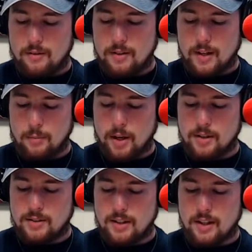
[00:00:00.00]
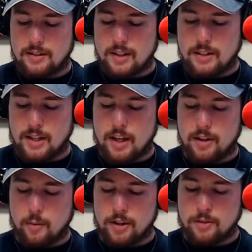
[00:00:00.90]
and because he does get
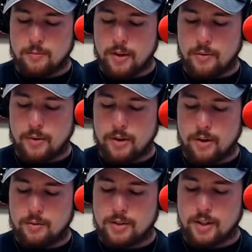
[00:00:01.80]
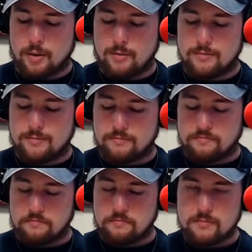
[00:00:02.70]
together with his brethren to do so,
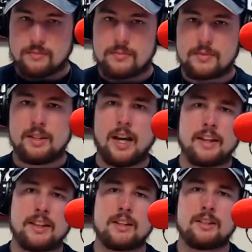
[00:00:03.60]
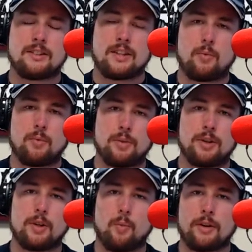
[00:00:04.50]
I think this is a
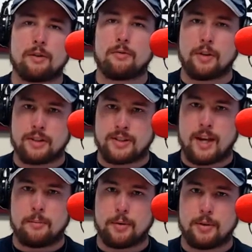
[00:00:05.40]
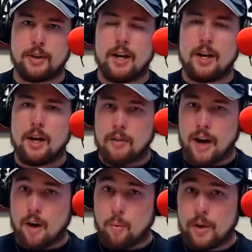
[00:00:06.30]
really wonderful example of
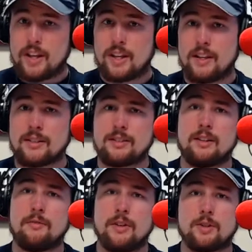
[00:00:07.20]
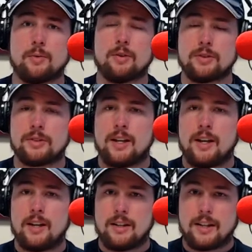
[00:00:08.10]
how we as individuals
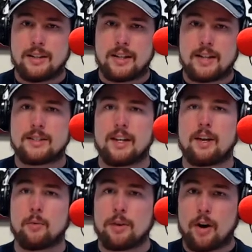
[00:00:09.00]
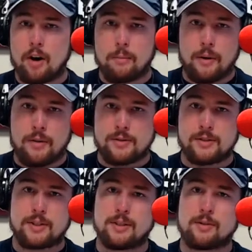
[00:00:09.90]
need to get together with our brothers
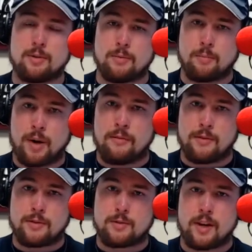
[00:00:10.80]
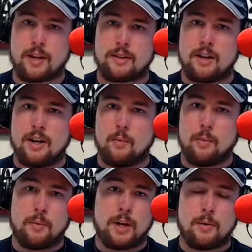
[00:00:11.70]
and sisters and pray for strength
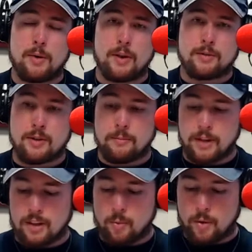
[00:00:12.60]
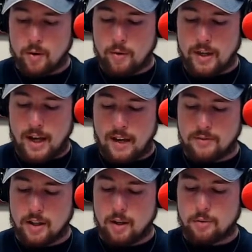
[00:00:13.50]
when we know that there's something that we're going to have
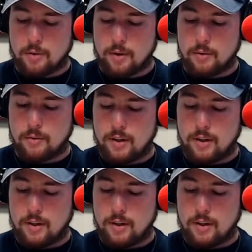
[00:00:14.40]
to go through.